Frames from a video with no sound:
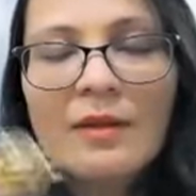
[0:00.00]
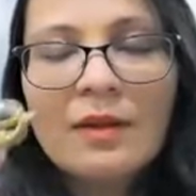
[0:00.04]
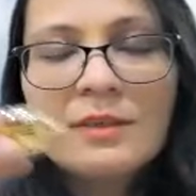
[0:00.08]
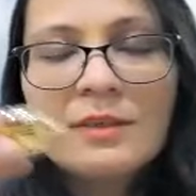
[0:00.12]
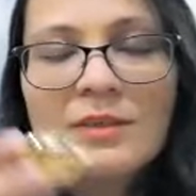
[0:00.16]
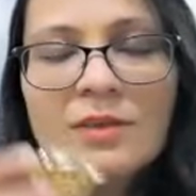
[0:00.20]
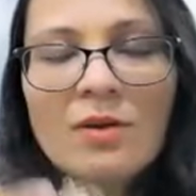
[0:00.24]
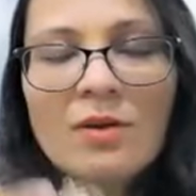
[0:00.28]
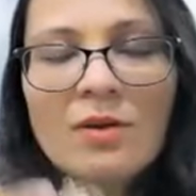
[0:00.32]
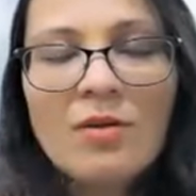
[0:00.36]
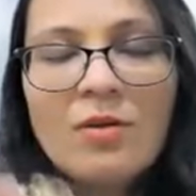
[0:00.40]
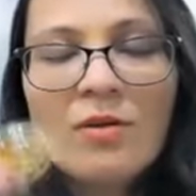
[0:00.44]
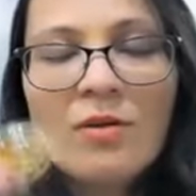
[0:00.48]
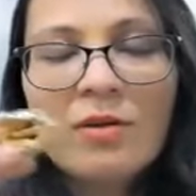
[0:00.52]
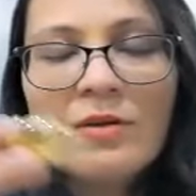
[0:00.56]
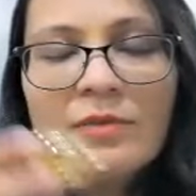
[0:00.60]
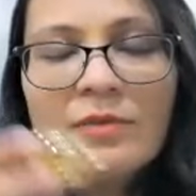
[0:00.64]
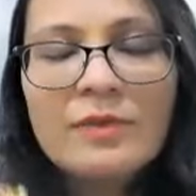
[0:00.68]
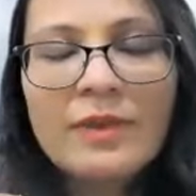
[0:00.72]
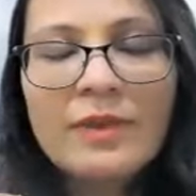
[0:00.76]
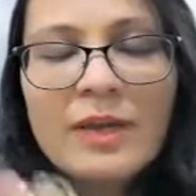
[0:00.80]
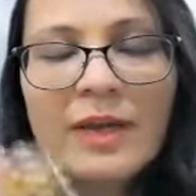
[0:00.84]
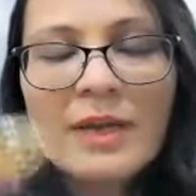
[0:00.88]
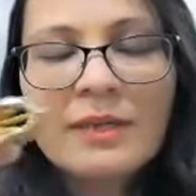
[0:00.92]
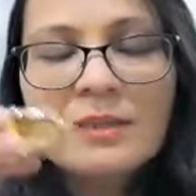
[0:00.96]
let all
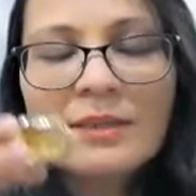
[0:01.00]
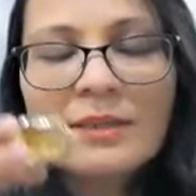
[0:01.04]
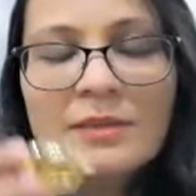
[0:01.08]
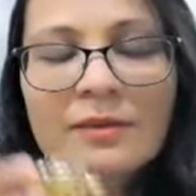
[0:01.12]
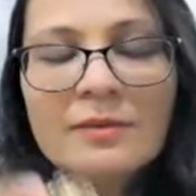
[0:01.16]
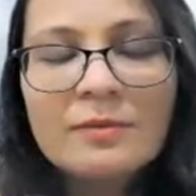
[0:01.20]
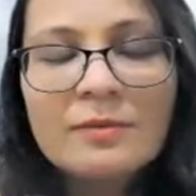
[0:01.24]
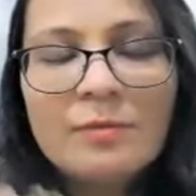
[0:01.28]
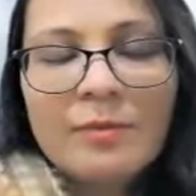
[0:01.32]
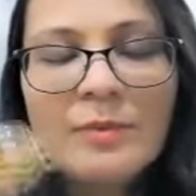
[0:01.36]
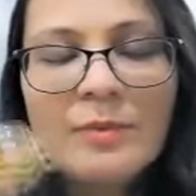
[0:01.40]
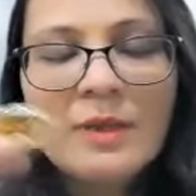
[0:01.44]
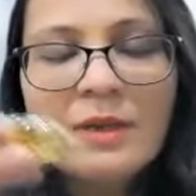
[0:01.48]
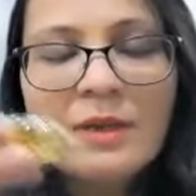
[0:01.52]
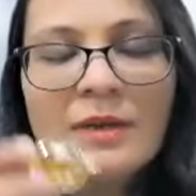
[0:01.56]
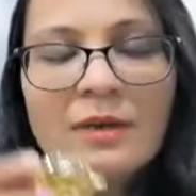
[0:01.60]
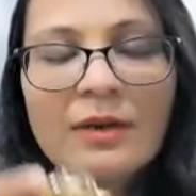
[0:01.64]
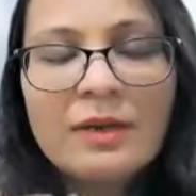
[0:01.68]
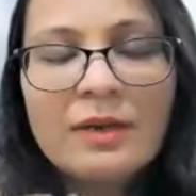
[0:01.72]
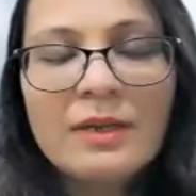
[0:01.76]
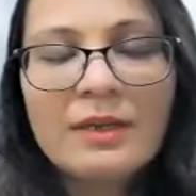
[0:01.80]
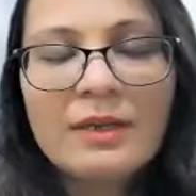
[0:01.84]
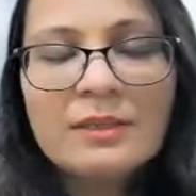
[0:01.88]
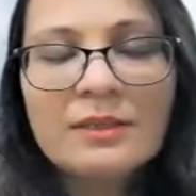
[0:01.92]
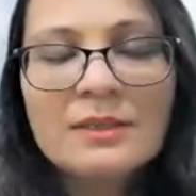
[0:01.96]
of that be
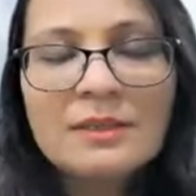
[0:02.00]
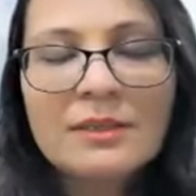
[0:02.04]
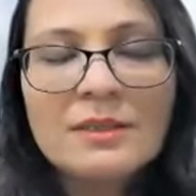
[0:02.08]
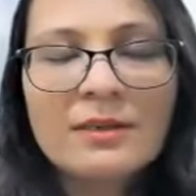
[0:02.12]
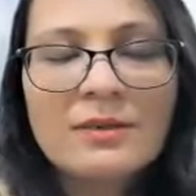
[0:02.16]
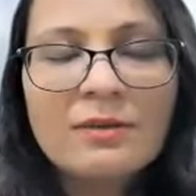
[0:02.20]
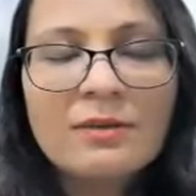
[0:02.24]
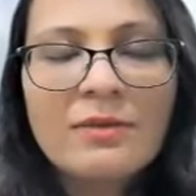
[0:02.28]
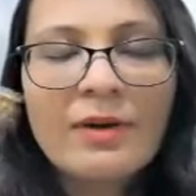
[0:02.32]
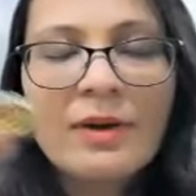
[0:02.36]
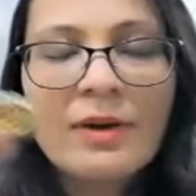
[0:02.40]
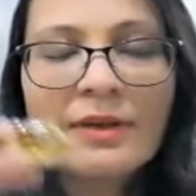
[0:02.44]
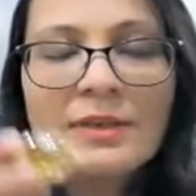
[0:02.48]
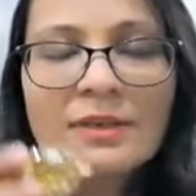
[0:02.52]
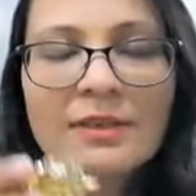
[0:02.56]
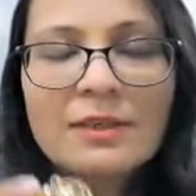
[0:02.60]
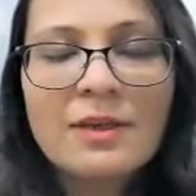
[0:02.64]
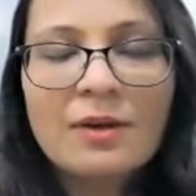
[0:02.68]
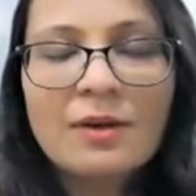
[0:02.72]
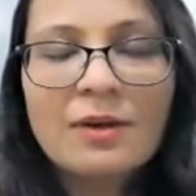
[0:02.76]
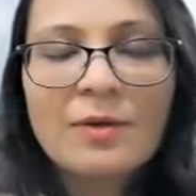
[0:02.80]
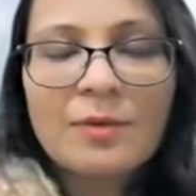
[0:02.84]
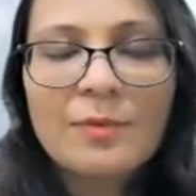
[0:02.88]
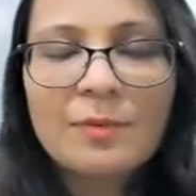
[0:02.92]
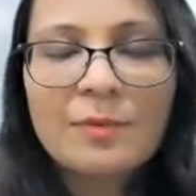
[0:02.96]
released right
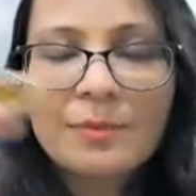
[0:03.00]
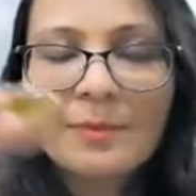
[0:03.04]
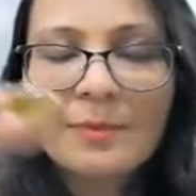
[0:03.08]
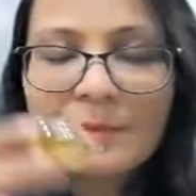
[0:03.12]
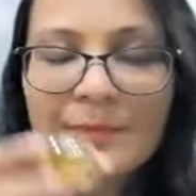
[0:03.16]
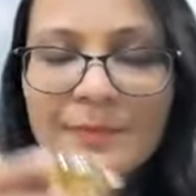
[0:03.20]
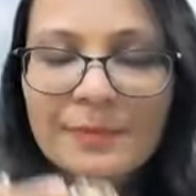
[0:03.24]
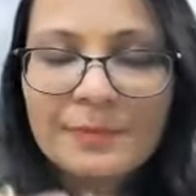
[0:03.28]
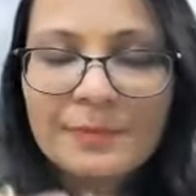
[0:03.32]
now.